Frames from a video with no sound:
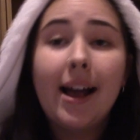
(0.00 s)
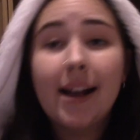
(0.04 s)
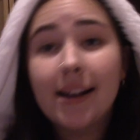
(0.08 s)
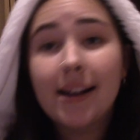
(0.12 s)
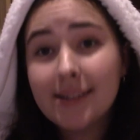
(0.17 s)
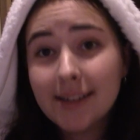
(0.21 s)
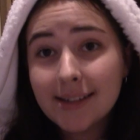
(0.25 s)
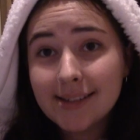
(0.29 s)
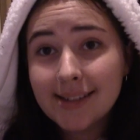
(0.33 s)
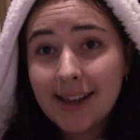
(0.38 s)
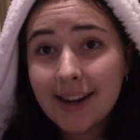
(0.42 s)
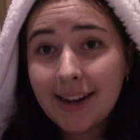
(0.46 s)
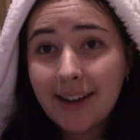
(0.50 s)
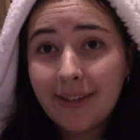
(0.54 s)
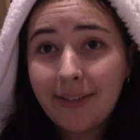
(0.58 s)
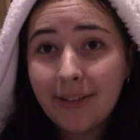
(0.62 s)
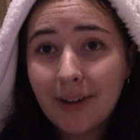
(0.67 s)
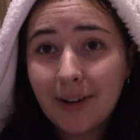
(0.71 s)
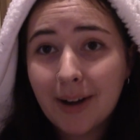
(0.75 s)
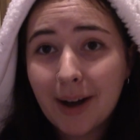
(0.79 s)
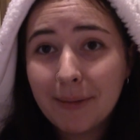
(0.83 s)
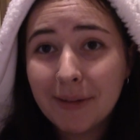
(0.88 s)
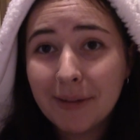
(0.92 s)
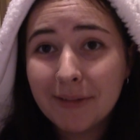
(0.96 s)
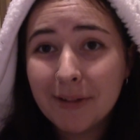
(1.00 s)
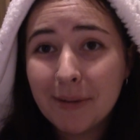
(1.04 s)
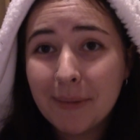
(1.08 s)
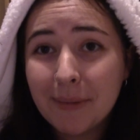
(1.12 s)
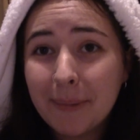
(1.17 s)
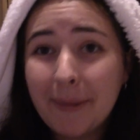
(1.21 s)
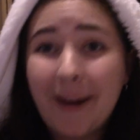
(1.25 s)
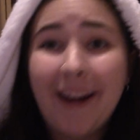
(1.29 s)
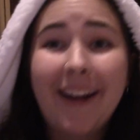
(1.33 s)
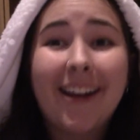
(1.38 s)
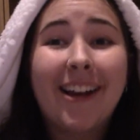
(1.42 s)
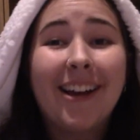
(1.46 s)
as I said, if you're coming from
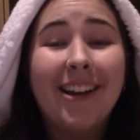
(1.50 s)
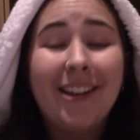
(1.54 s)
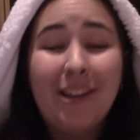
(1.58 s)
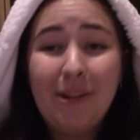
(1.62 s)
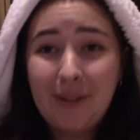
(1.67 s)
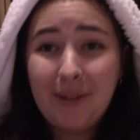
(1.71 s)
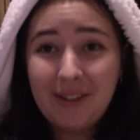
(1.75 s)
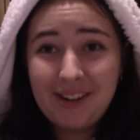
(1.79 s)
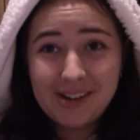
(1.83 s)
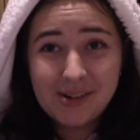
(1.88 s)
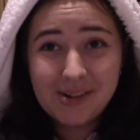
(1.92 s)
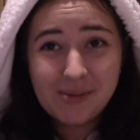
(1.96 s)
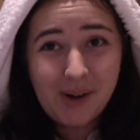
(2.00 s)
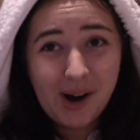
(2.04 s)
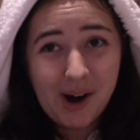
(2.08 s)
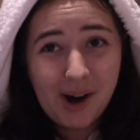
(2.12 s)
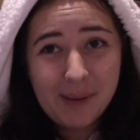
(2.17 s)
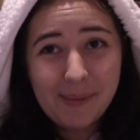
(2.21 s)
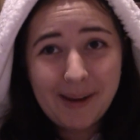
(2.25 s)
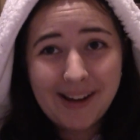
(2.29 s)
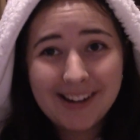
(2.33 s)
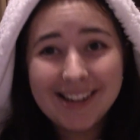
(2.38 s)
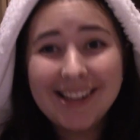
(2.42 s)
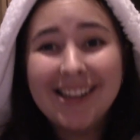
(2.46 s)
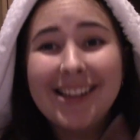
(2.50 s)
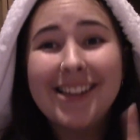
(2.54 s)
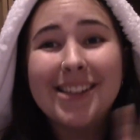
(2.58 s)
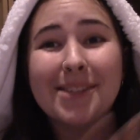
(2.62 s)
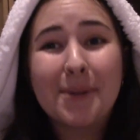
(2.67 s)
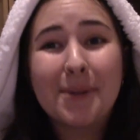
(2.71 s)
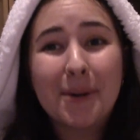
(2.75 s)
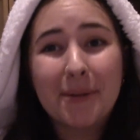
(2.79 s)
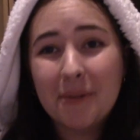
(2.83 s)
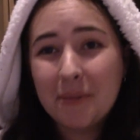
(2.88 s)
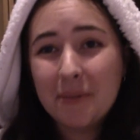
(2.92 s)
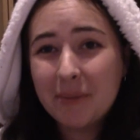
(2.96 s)
America, you won't need to worry about it.
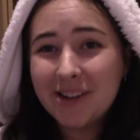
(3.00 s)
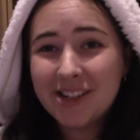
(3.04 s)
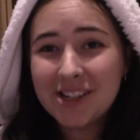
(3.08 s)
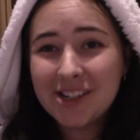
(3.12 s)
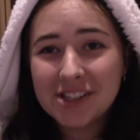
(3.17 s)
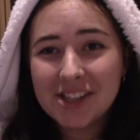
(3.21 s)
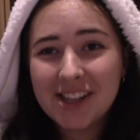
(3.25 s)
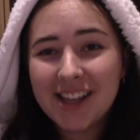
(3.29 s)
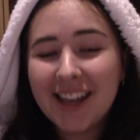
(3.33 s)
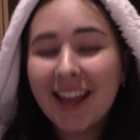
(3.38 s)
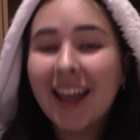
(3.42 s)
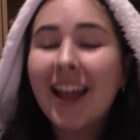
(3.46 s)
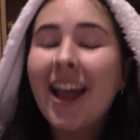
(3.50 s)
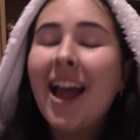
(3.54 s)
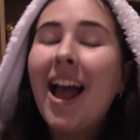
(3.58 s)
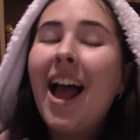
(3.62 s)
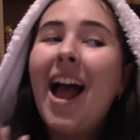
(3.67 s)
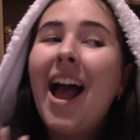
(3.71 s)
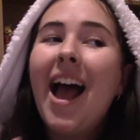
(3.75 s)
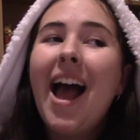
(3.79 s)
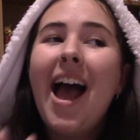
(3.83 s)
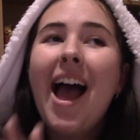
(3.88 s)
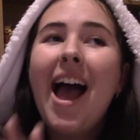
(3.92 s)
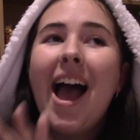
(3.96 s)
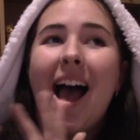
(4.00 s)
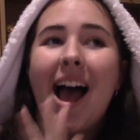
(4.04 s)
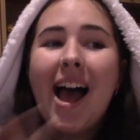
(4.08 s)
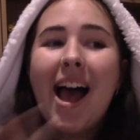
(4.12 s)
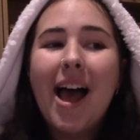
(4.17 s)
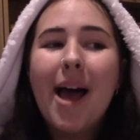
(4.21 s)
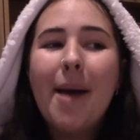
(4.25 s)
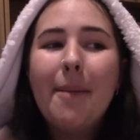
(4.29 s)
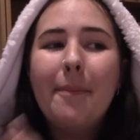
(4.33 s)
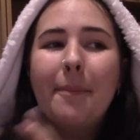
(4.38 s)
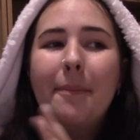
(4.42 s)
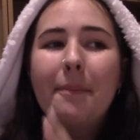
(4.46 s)
It's more of a British thing.
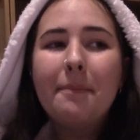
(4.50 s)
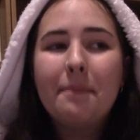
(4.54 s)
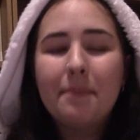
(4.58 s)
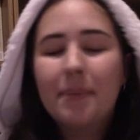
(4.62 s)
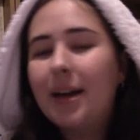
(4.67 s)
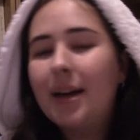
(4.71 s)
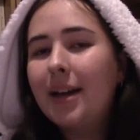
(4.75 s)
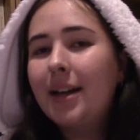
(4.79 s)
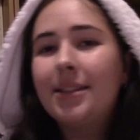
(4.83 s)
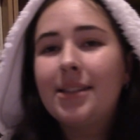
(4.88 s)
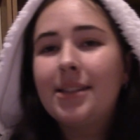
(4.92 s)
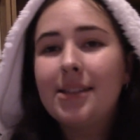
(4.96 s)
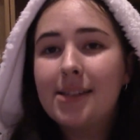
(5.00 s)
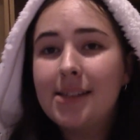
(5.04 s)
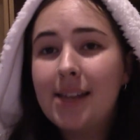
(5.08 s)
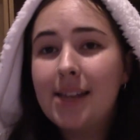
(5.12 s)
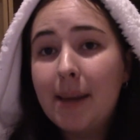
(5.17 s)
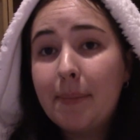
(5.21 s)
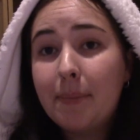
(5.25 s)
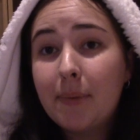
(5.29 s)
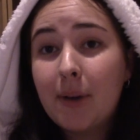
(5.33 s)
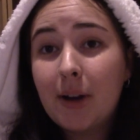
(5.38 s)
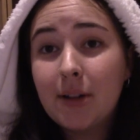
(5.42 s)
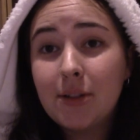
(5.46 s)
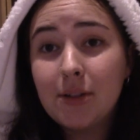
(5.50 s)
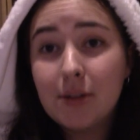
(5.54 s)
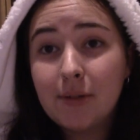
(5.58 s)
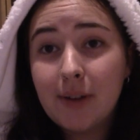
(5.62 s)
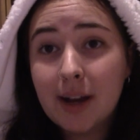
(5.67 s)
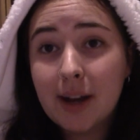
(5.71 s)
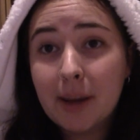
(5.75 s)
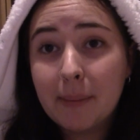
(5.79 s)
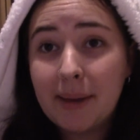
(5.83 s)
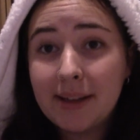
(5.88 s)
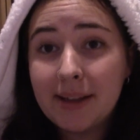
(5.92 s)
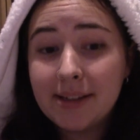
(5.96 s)
But a tip I do
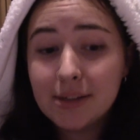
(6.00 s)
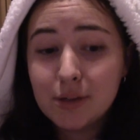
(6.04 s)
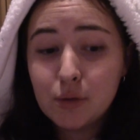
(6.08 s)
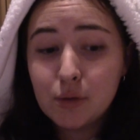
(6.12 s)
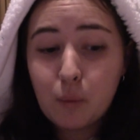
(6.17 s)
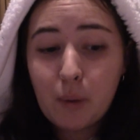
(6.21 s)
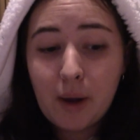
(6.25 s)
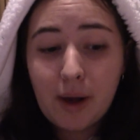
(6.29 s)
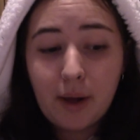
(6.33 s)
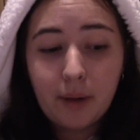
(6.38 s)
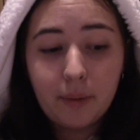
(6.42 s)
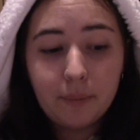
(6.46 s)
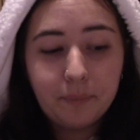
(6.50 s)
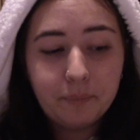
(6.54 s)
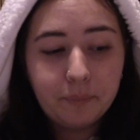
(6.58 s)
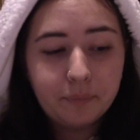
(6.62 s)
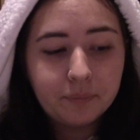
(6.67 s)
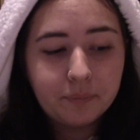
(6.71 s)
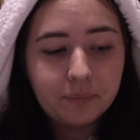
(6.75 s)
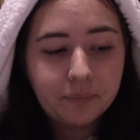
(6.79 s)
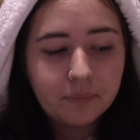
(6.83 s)
recommend as well,